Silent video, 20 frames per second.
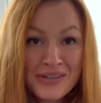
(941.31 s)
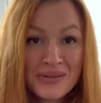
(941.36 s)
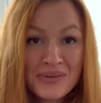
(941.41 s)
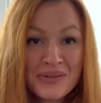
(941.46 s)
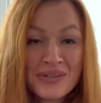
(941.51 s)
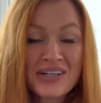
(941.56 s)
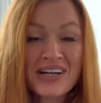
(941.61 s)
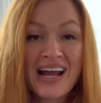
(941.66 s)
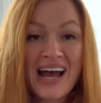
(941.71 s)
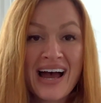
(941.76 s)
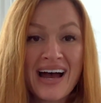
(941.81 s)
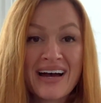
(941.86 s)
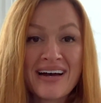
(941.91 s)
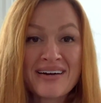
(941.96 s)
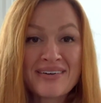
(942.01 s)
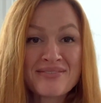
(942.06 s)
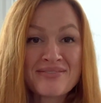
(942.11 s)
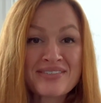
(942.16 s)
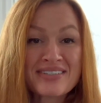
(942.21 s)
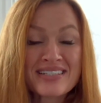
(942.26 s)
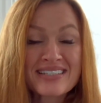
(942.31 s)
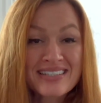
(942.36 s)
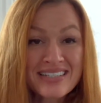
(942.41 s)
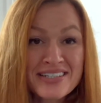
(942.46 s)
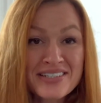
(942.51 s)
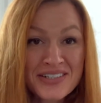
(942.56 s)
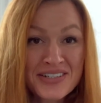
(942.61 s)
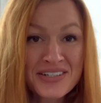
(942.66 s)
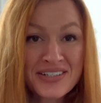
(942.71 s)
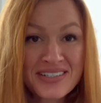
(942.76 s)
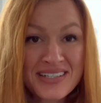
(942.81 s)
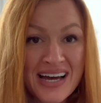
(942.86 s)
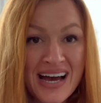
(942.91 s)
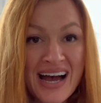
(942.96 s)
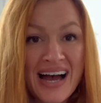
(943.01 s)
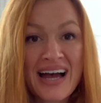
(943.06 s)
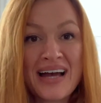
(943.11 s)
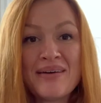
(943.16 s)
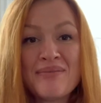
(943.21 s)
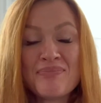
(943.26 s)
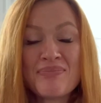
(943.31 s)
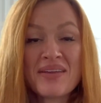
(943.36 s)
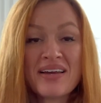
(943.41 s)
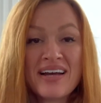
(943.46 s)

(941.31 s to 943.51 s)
You're gonna have such a good time.